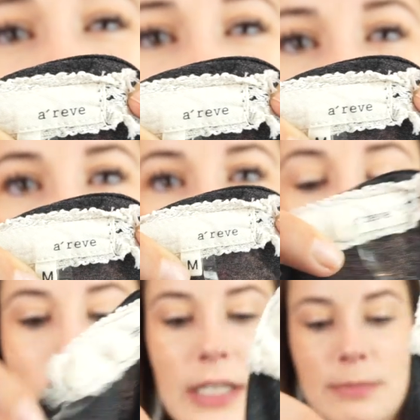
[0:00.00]
I don't know.
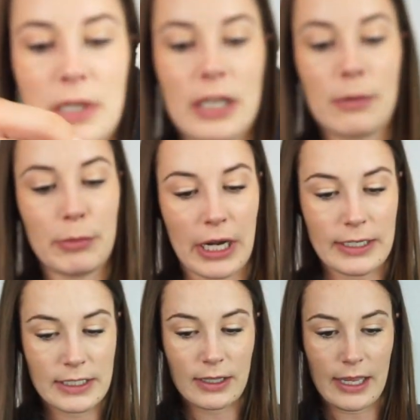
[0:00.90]
Size medium, but I
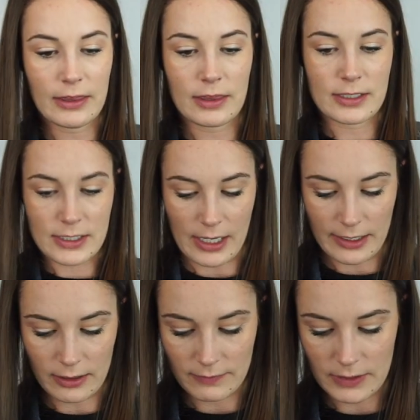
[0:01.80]
did like the
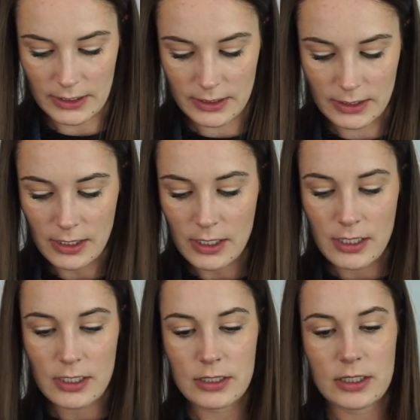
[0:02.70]
style of this.
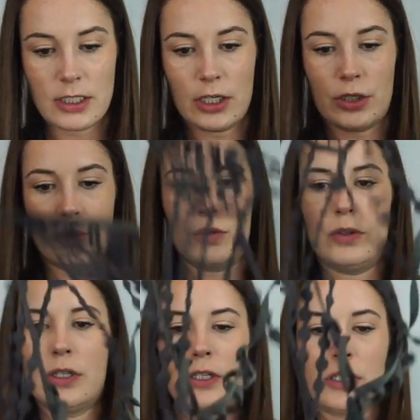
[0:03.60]
So,
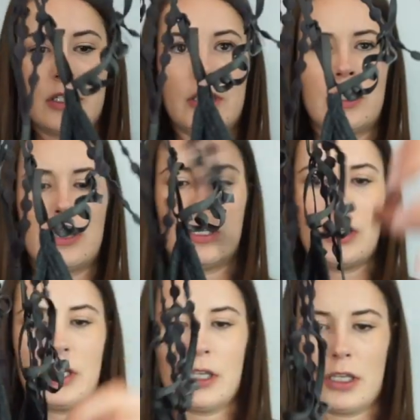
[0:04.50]

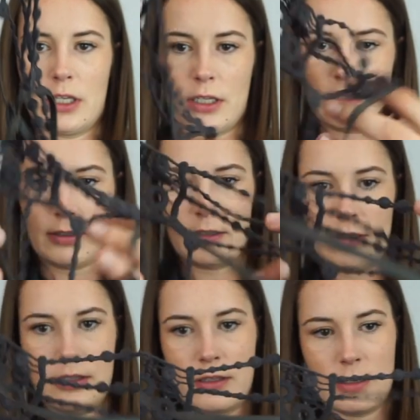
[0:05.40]
let
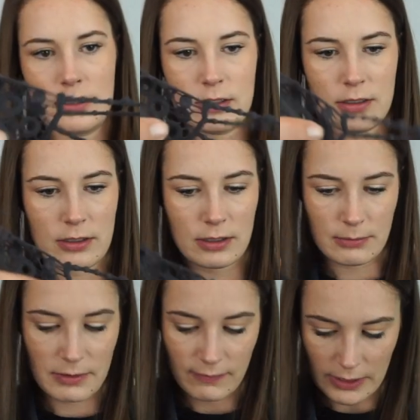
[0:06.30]

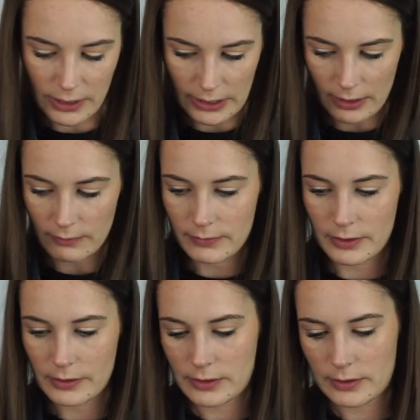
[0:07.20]
me figure it out
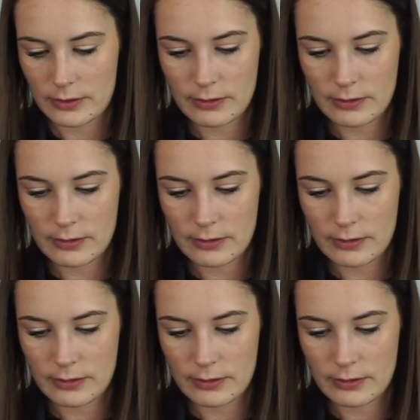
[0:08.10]
first.